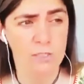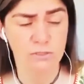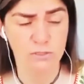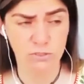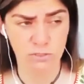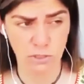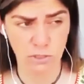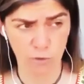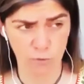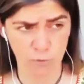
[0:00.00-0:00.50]

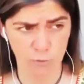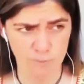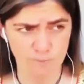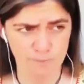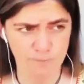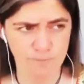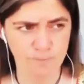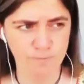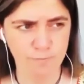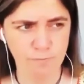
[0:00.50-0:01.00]

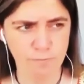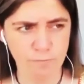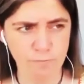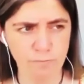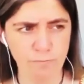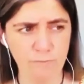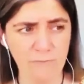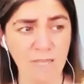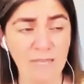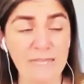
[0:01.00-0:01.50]
So
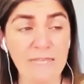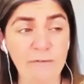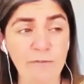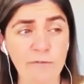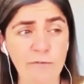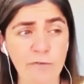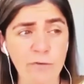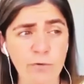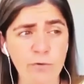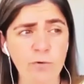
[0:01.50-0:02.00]

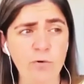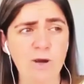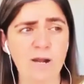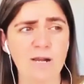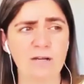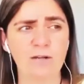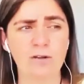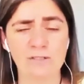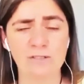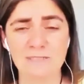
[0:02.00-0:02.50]
if you
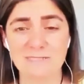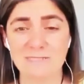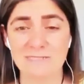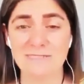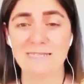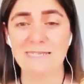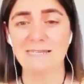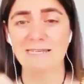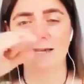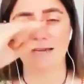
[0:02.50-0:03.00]
are not
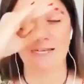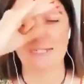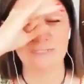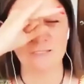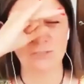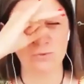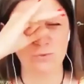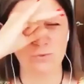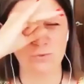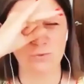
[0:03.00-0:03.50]
seeing
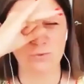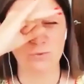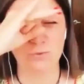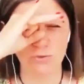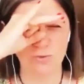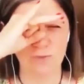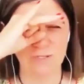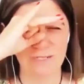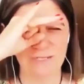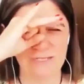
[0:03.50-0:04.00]
as
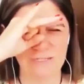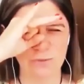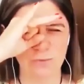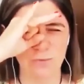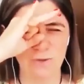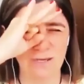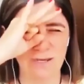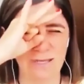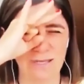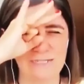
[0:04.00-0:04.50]

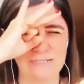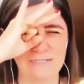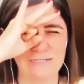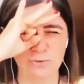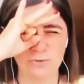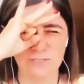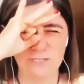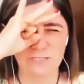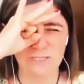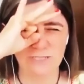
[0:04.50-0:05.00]
well as
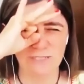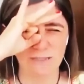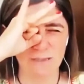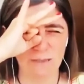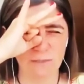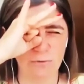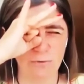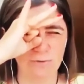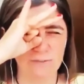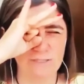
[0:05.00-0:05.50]
you see
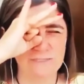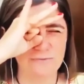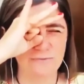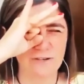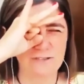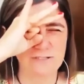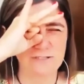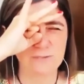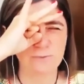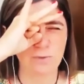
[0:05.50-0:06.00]
through this
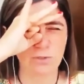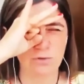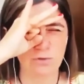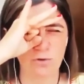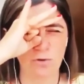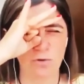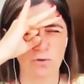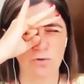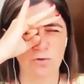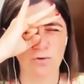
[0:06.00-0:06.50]
very
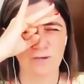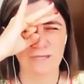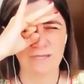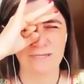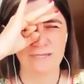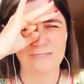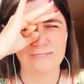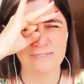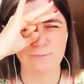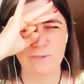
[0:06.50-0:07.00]
small hole,
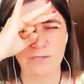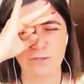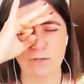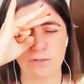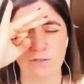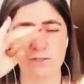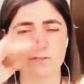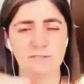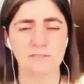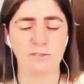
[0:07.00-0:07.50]
it is
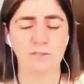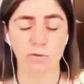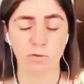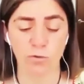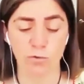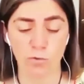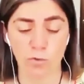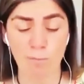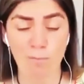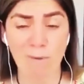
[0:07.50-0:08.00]
because
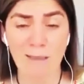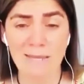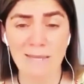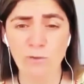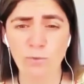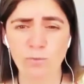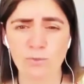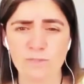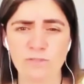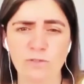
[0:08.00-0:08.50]
your
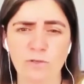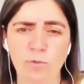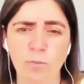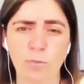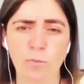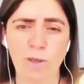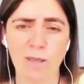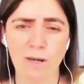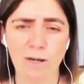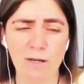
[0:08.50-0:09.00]
mind was not
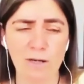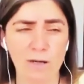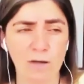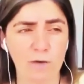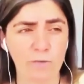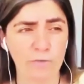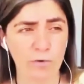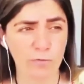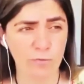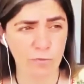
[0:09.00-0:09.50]
aware
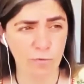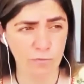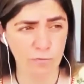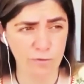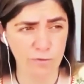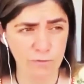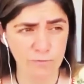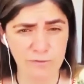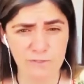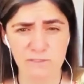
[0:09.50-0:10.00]
of your
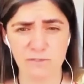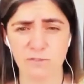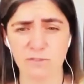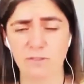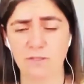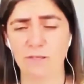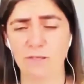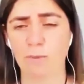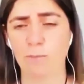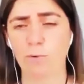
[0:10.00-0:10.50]
foveal
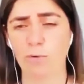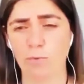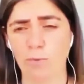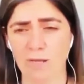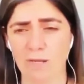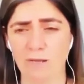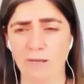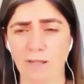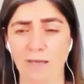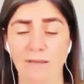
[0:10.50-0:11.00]
vision, number
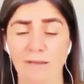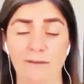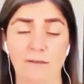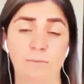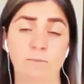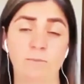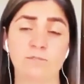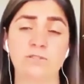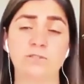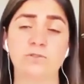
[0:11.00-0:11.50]
one, and
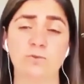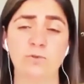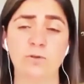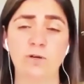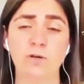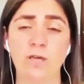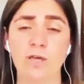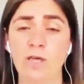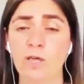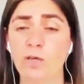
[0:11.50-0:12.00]
number two,